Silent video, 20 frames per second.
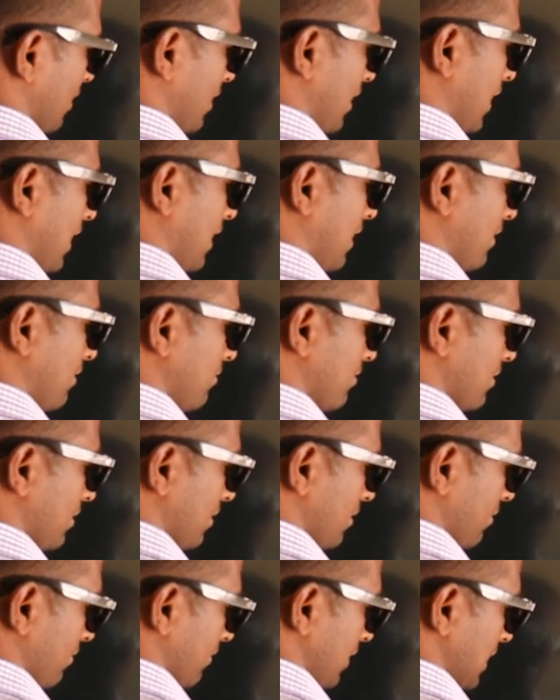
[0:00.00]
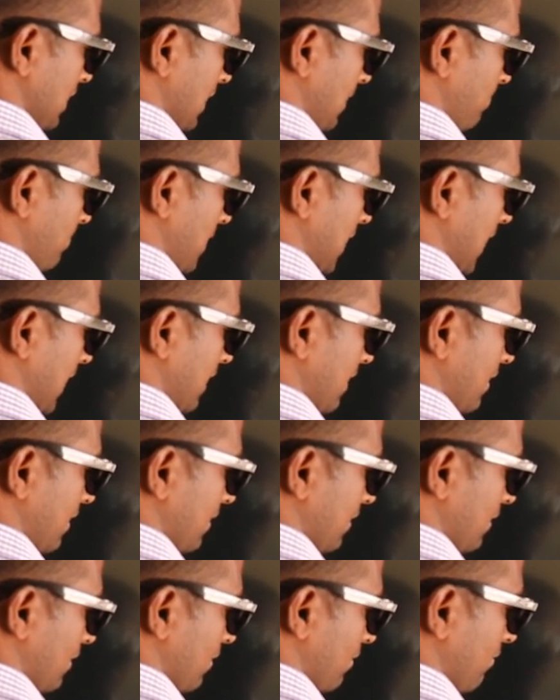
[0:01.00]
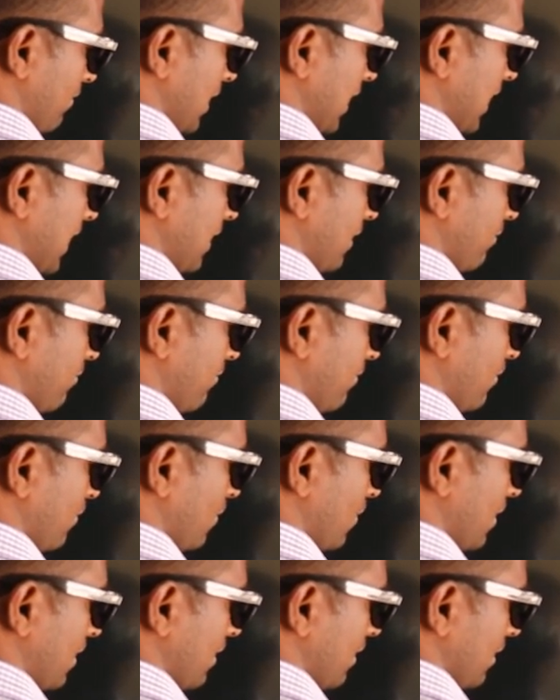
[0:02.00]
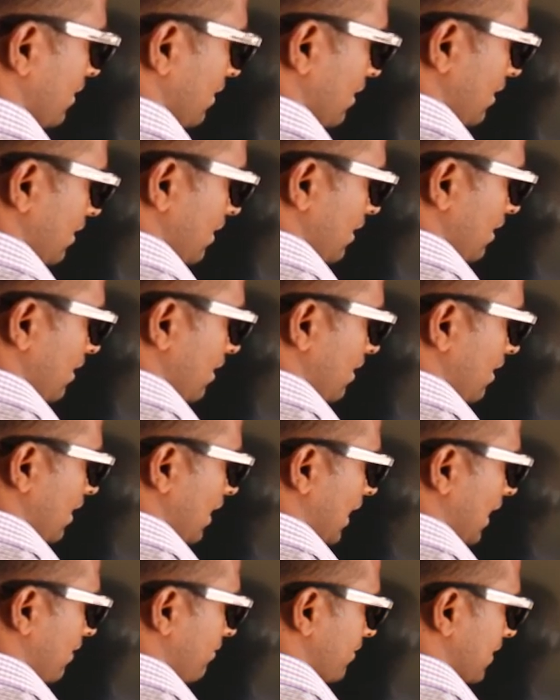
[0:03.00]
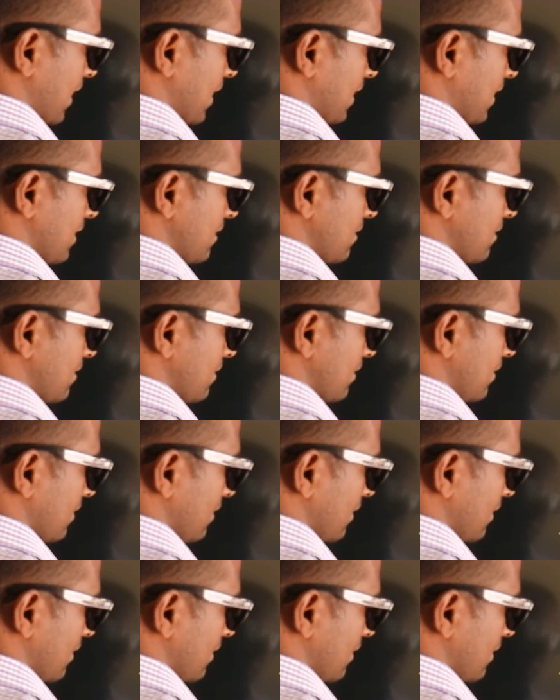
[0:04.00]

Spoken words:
Now we subtract, we get 4. After this,